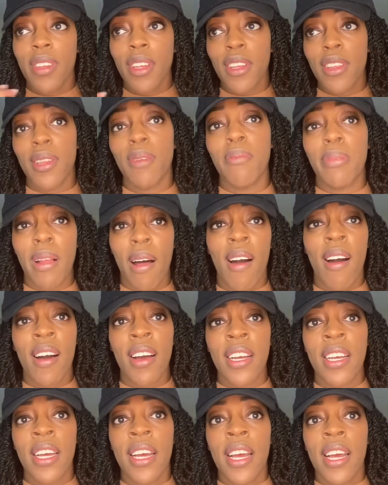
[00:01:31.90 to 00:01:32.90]
the
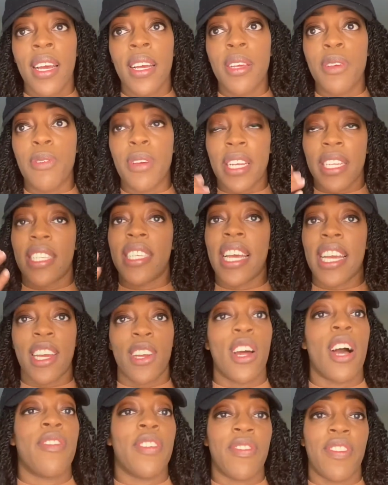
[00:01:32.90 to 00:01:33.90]
blog, you can take it
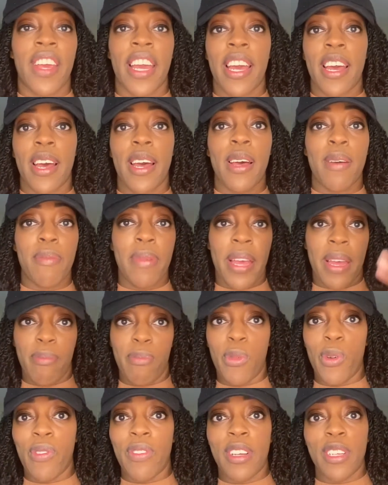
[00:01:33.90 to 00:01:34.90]
off of GitHub and
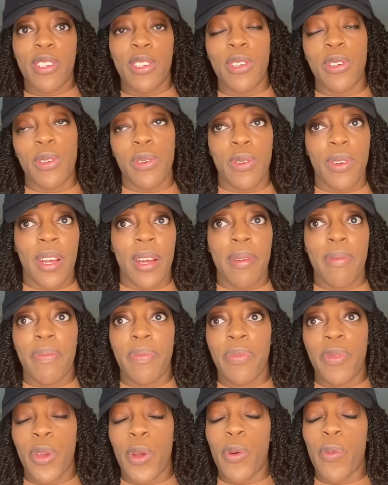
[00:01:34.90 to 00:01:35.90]
move it to um,
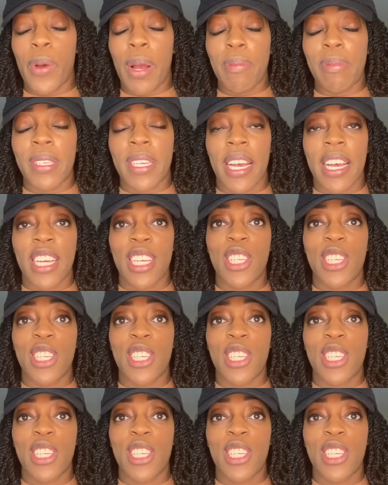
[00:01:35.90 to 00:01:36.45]
your website.